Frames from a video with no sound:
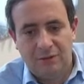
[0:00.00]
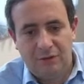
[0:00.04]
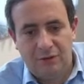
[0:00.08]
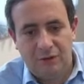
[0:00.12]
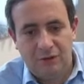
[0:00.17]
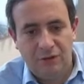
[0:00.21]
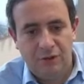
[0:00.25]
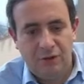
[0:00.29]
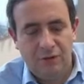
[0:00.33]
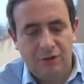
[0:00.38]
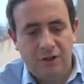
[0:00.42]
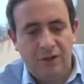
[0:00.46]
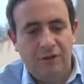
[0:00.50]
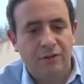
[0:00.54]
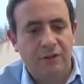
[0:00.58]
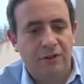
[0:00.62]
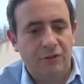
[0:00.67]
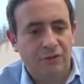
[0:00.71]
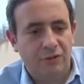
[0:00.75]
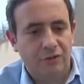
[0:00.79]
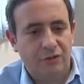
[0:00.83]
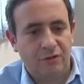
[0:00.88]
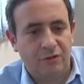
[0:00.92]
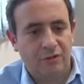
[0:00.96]
turn you
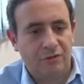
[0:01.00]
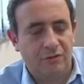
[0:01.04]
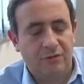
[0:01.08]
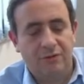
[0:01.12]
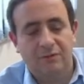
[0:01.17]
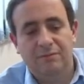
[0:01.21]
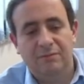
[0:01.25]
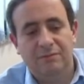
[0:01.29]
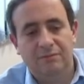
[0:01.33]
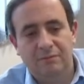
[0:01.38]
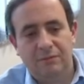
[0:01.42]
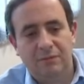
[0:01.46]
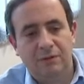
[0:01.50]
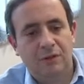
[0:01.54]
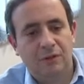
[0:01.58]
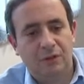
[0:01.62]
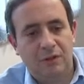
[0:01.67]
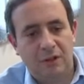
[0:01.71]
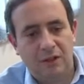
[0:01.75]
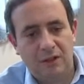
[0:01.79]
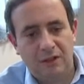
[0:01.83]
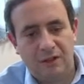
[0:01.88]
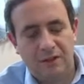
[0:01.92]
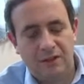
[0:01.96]
unregistered, or
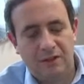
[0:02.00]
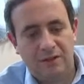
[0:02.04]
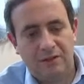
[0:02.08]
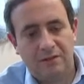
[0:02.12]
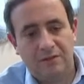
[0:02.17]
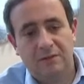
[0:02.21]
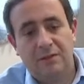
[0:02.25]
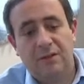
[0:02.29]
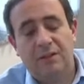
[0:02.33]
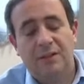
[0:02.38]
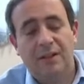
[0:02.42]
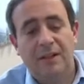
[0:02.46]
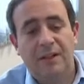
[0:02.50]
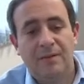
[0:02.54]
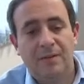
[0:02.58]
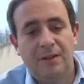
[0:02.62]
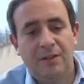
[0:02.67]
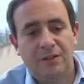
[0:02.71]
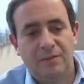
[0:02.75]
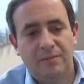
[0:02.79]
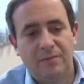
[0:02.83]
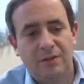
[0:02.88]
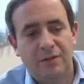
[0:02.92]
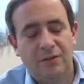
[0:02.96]
call our
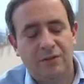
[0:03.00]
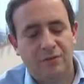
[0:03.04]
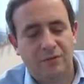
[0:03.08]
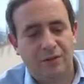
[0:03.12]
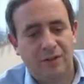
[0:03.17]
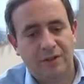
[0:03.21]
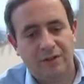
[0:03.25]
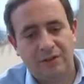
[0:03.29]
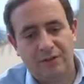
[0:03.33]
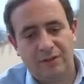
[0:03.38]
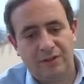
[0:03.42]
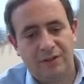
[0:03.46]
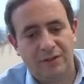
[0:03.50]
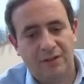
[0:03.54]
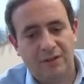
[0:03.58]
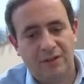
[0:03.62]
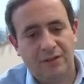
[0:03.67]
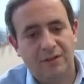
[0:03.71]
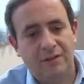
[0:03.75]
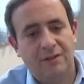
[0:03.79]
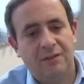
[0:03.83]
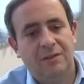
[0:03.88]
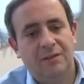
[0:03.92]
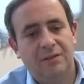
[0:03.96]
database administrator and
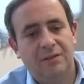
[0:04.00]
say,